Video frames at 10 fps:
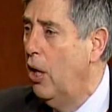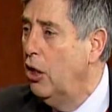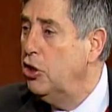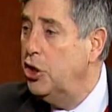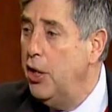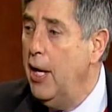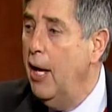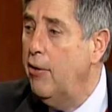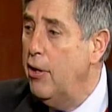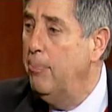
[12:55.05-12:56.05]
She
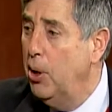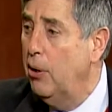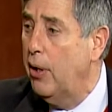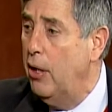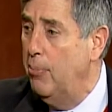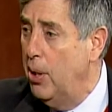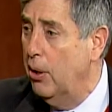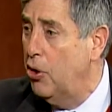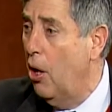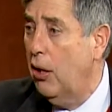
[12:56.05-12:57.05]
had the ability to be a
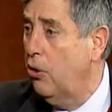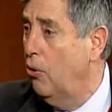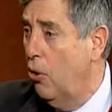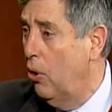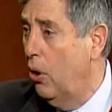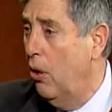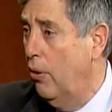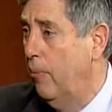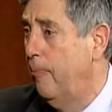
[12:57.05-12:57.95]
doctor or a lawyer.